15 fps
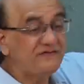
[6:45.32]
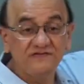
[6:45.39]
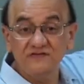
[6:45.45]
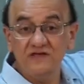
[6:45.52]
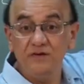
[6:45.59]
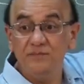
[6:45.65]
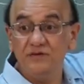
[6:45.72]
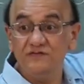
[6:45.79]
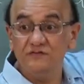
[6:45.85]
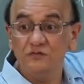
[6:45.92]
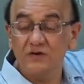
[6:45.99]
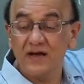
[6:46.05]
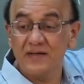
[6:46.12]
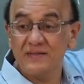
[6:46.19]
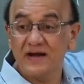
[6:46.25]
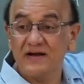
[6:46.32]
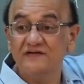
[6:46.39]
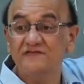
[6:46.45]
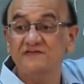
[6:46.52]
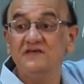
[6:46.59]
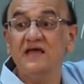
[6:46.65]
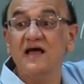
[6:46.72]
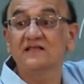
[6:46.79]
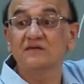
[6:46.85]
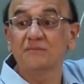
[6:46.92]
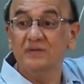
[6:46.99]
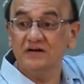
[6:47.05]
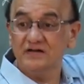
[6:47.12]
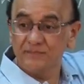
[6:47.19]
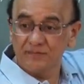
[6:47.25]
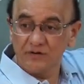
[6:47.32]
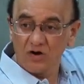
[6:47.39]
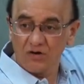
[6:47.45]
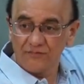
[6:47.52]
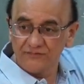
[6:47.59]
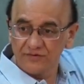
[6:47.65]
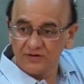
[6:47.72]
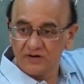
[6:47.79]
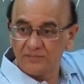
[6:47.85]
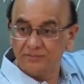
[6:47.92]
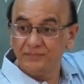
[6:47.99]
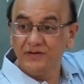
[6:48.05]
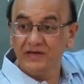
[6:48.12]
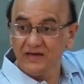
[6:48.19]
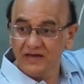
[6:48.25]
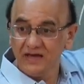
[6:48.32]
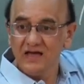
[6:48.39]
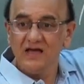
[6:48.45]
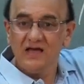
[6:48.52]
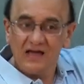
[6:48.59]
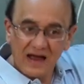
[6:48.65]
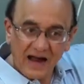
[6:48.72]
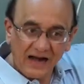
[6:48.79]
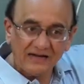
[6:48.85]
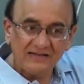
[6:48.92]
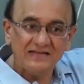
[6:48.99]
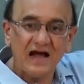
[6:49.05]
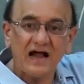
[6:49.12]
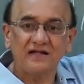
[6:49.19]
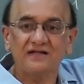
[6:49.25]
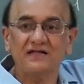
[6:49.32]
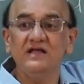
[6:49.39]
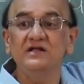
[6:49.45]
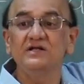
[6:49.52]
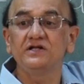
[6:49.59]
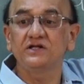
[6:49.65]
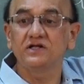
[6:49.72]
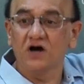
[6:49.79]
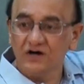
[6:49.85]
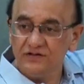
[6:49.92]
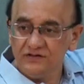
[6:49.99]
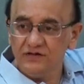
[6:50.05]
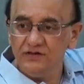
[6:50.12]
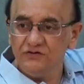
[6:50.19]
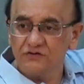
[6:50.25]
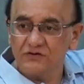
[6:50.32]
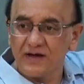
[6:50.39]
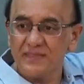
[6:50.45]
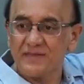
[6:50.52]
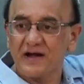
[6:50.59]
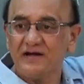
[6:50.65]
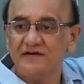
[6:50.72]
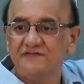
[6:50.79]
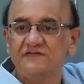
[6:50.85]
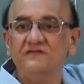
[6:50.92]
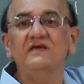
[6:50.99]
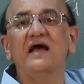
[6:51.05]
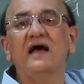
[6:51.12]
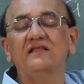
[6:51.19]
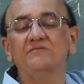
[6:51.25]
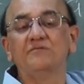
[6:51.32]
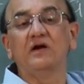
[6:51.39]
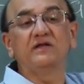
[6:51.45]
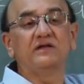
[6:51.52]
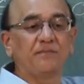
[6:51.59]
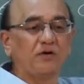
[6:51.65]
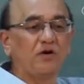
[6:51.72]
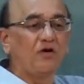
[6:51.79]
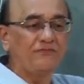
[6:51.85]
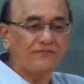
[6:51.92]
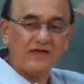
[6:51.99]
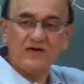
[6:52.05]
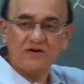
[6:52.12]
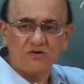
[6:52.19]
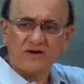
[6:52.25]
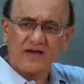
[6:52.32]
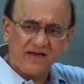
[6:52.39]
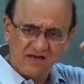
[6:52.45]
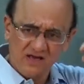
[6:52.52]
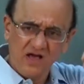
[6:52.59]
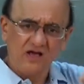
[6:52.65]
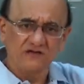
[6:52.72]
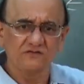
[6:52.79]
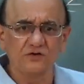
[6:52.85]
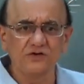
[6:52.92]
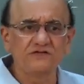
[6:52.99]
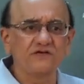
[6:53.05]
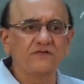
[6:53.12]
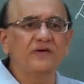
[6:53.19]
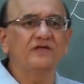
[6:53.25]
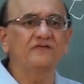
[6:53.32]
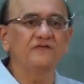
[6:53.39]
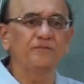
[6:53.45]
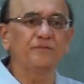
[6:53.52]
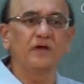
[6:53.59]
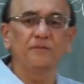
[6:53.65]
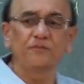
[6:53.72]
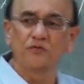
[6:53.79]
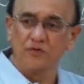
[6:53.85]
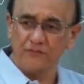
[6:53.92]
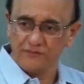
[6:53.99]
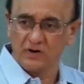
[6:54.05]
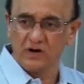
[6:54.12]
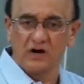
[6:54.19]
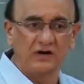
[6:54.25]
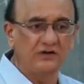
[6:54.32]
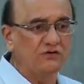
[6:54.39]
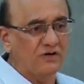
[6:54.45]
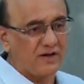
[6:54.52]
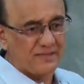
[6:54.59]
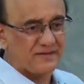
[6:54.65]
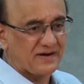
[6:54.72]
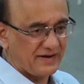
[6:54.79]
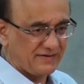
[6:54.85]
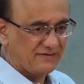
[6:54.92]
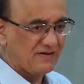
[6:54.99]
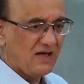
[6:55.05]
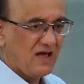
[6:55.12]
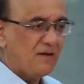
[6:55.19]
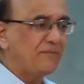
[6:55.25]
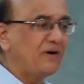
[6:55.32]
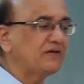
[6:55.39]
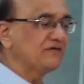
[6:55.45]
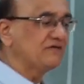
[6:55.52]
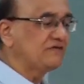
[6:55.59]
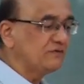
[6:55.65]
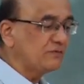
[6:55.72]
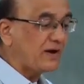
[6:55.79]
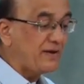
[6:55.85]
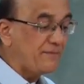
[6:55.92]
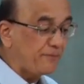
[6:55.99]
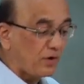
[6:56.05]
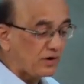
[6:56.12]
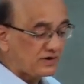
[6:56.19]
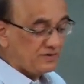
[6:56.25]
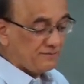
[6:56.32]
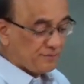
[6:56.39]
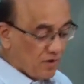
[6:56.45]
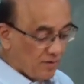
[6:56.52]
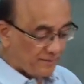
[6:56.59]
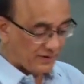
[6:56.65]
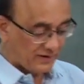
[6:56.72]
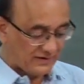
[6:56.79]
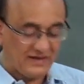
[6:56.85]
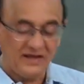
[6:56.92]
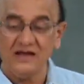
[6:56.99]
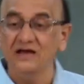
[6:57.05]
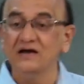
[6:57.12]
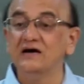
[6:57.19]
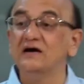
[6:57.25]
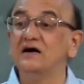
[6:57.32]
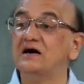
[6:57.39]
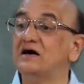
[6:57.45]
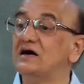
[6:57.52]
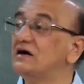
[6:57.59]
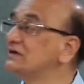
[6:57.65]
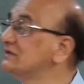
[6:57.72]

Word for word: C means you can write C as a multiple of uh, B and that in turn you can write C as multiple of A, okay. So it is a very simple proof uh, you can write, but this is very important property uh,